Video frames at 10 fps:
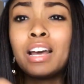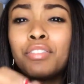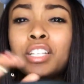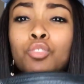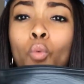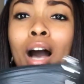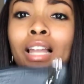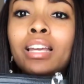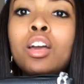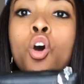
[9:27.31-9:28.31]
Now this
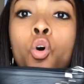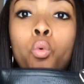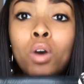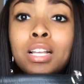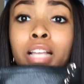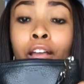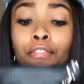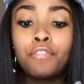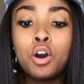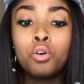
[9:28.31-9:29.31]
wallet was a
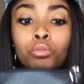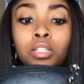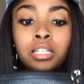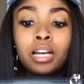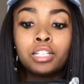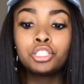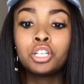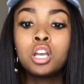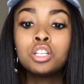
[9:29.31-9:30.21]
phone clutch,